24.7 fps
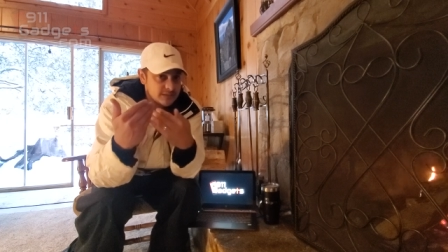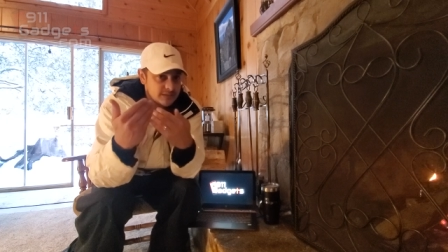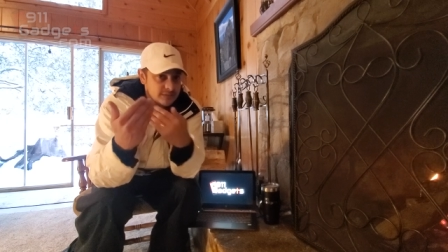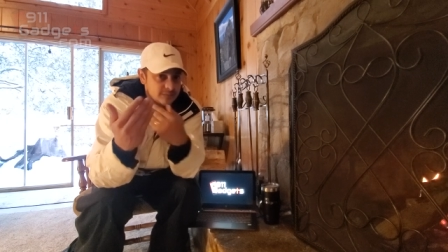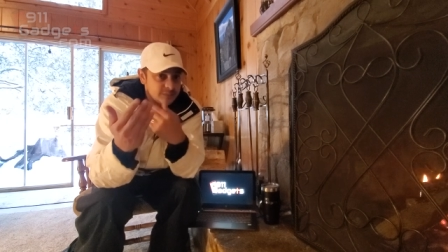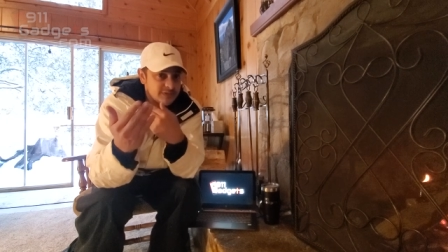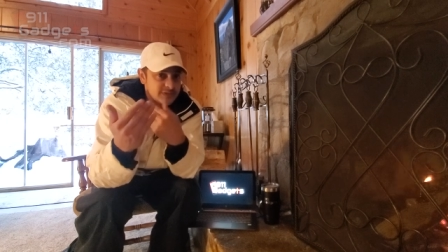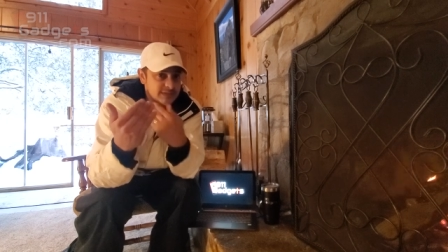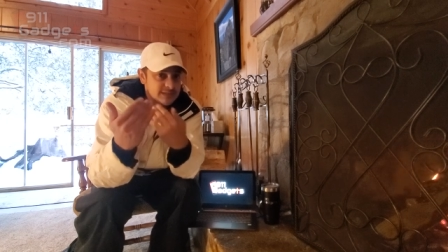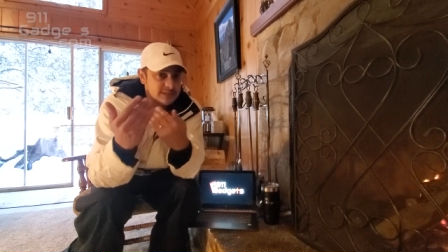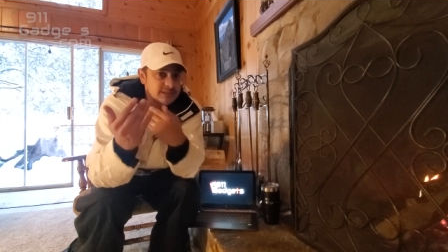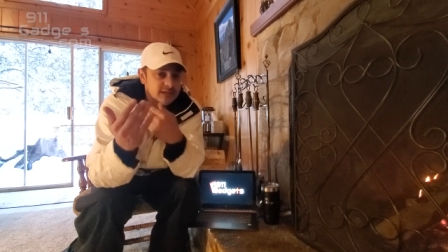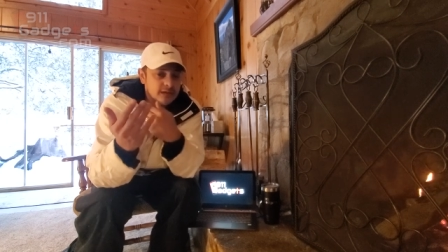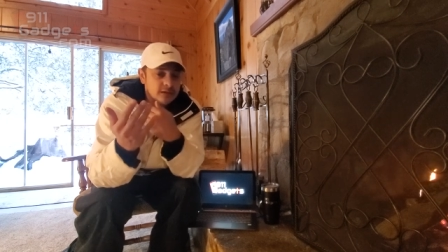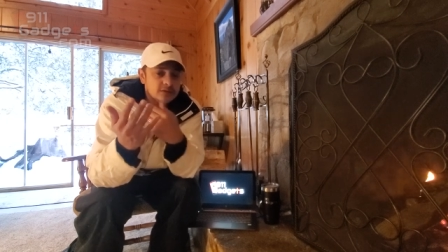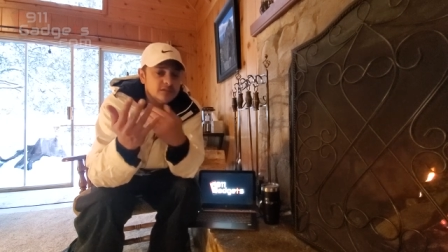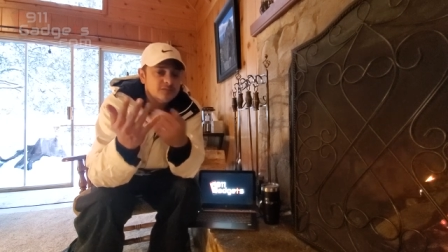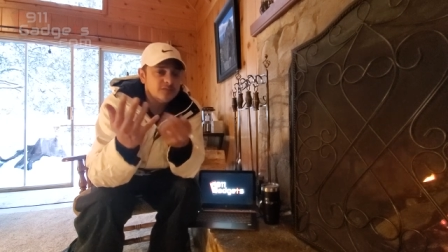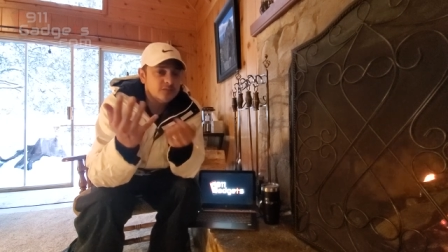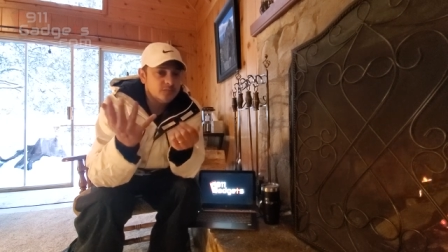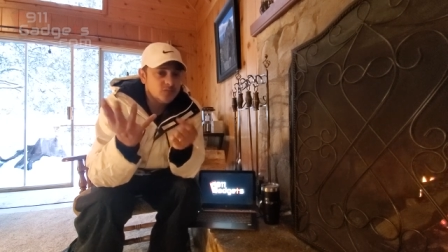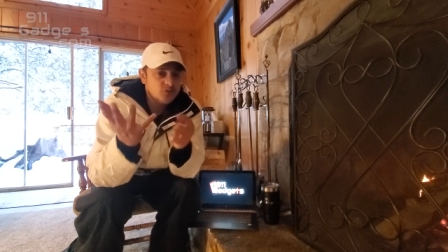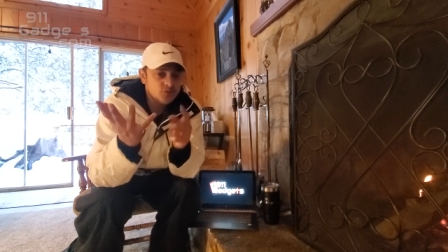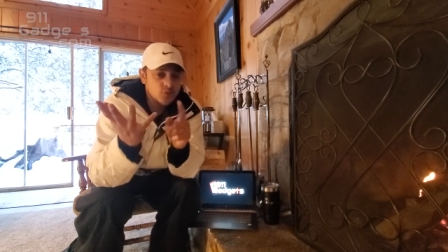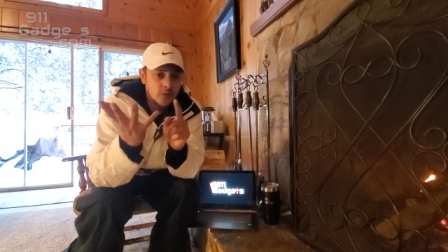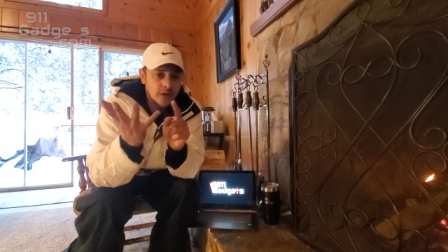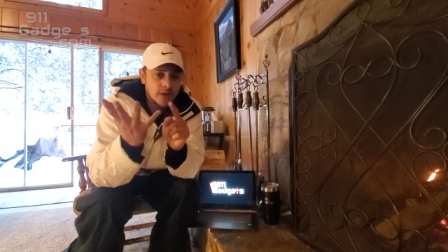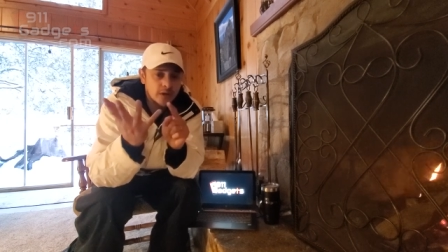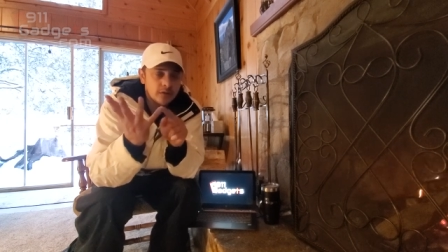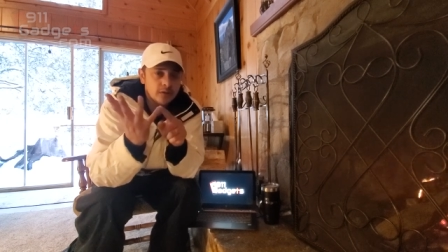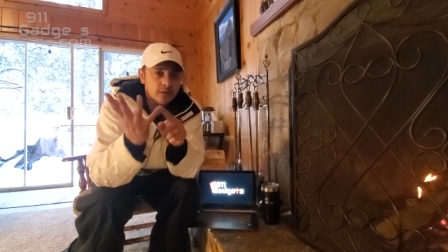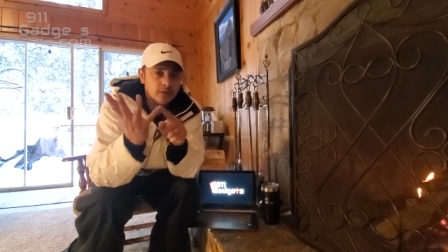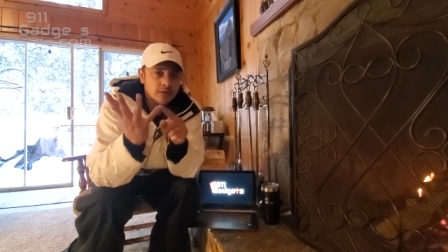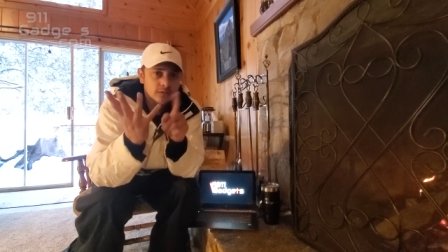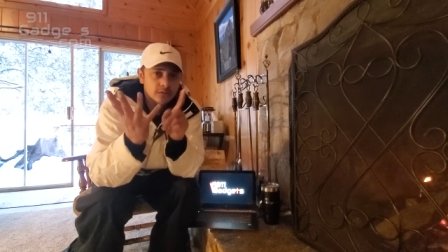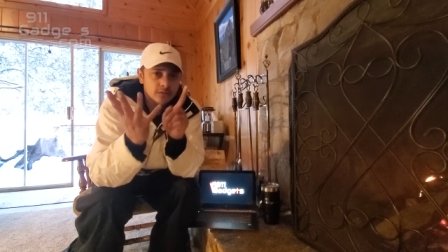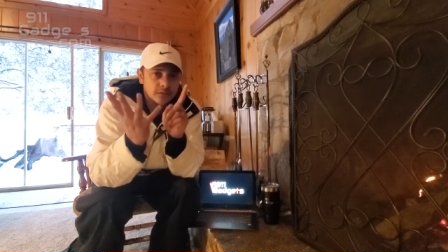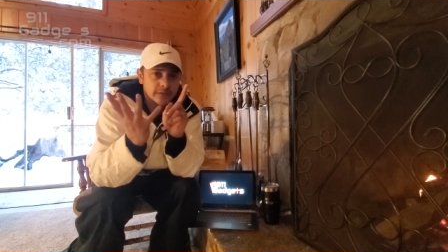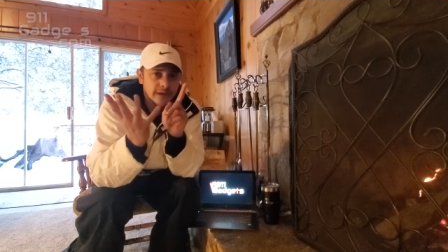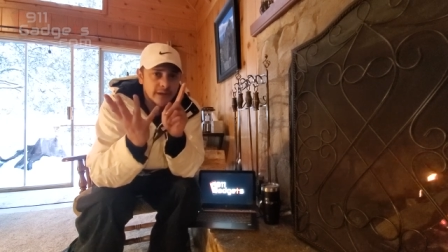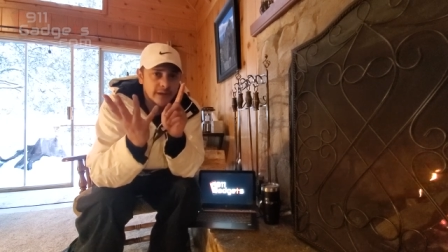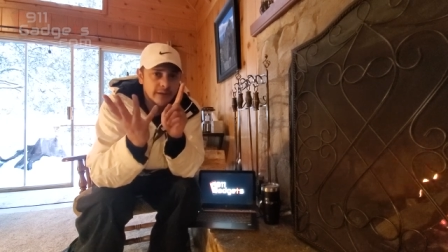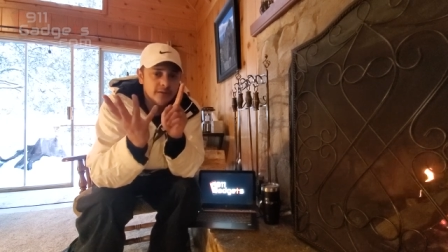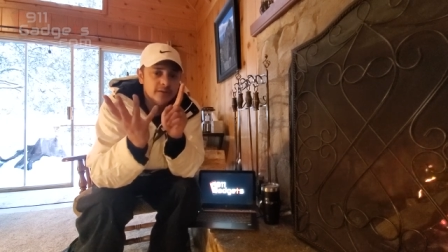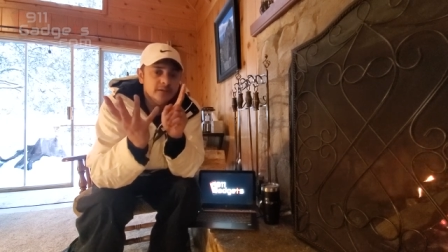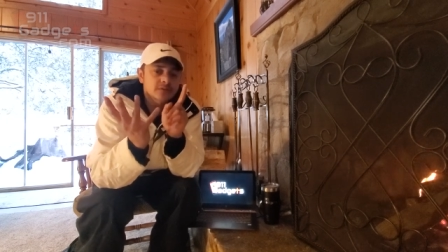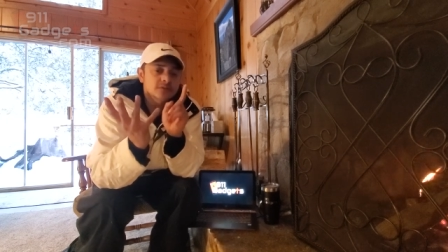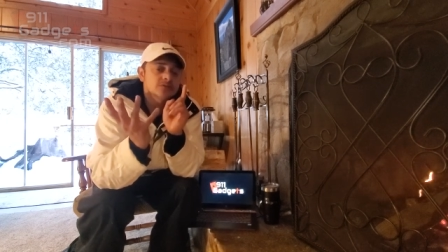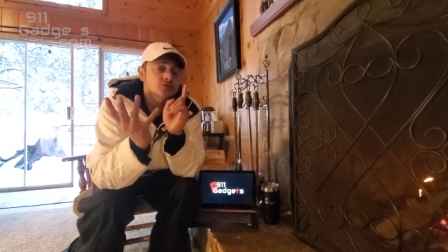some discounts from Square, okay?